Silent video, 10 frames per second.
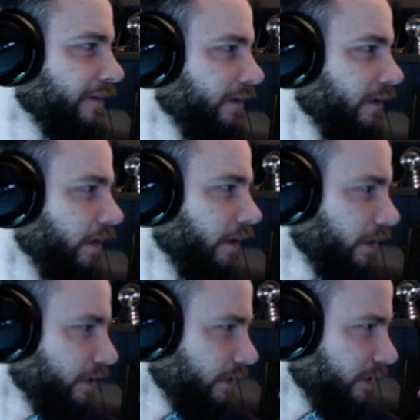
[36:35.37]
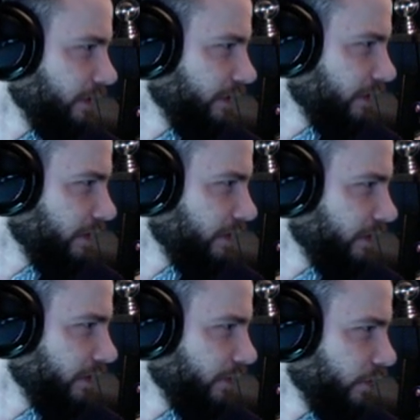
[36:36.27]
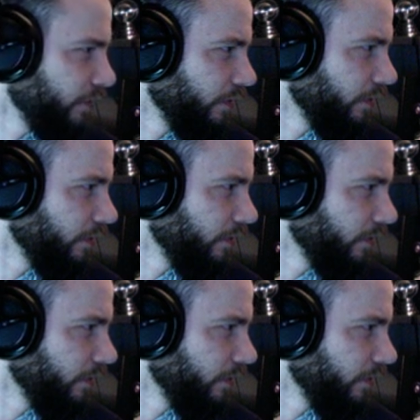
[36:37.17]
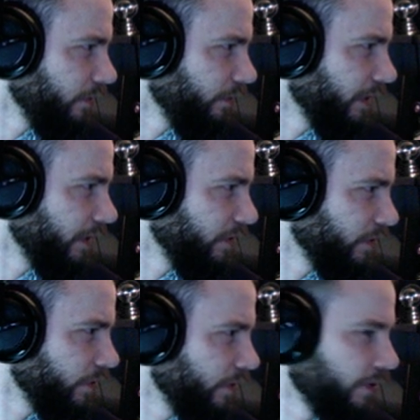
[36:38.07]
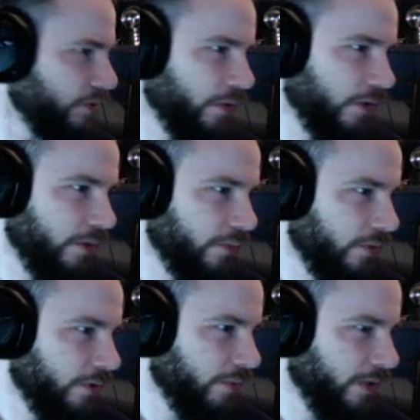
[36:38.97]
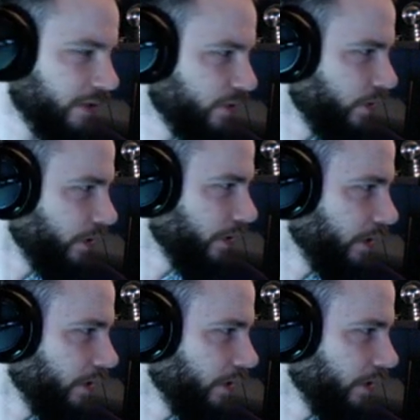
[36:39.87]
Alright, so let's see. Page query. So we are importing page query.